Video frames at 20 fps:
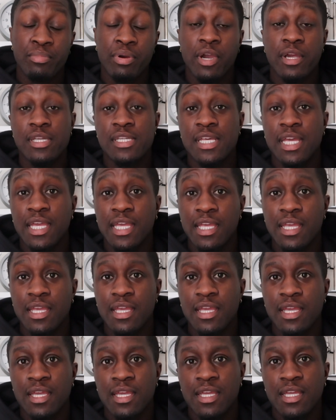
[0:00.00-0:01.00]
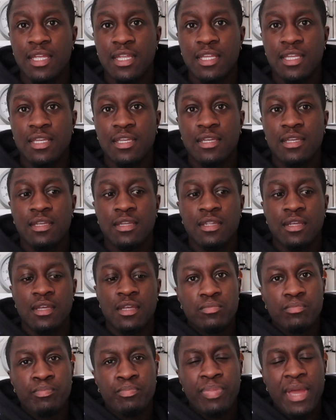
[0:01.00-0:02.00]
partaking in
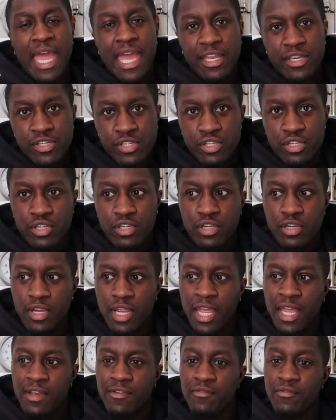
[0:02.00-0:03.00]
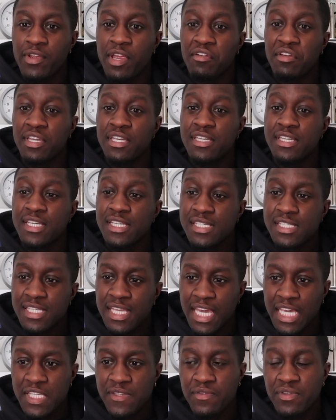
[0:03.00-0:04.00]
banter and very
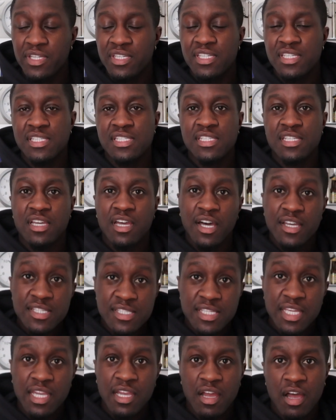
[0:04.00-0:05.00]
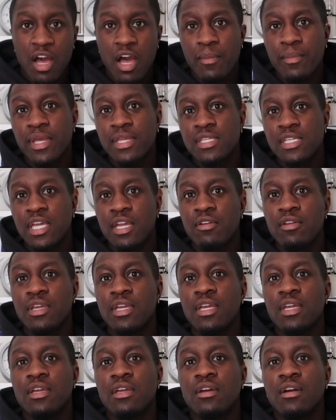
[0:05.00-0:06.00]
distasteful and disgusting
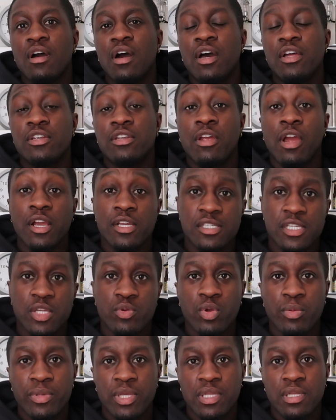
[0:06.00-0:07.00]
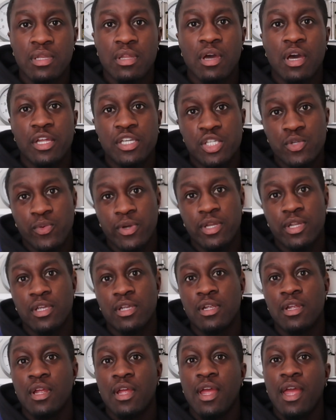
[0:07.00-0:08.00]
commentary on dark-skinned women on
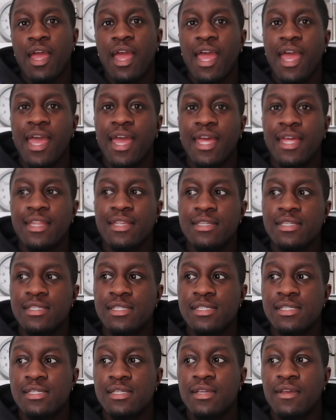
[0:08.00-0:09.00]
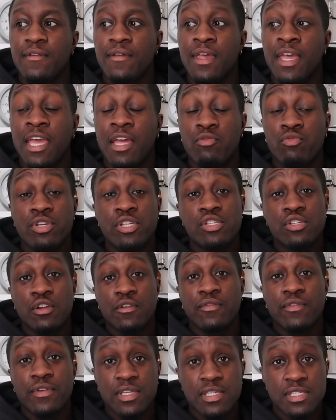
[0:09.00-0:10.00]
Twitter, and it had
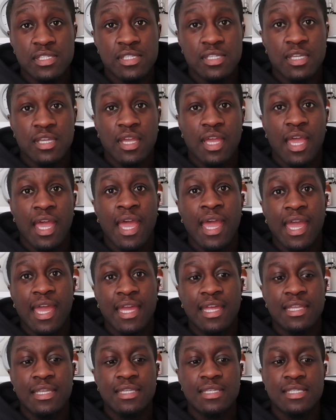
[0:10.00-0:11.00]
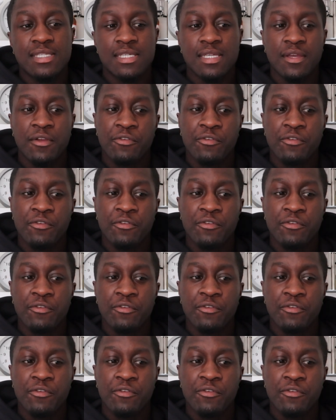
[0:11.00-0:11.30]
resurfaced, and